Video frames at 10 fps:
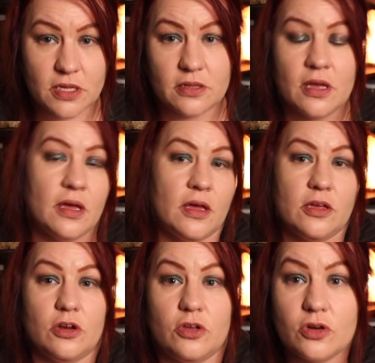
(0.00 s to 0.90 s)
then,
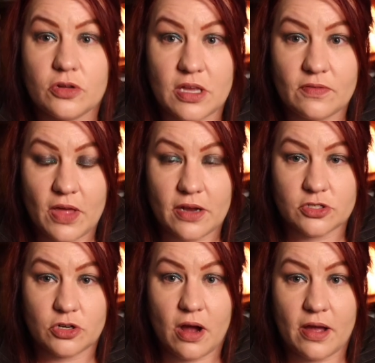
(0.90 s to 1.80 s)
you know, you could give that a
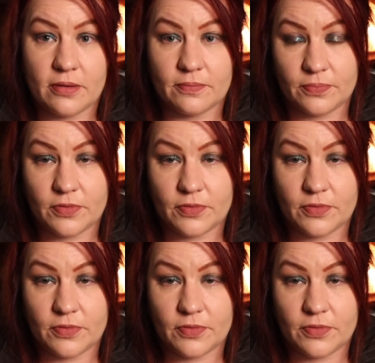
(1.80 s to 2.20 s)
try.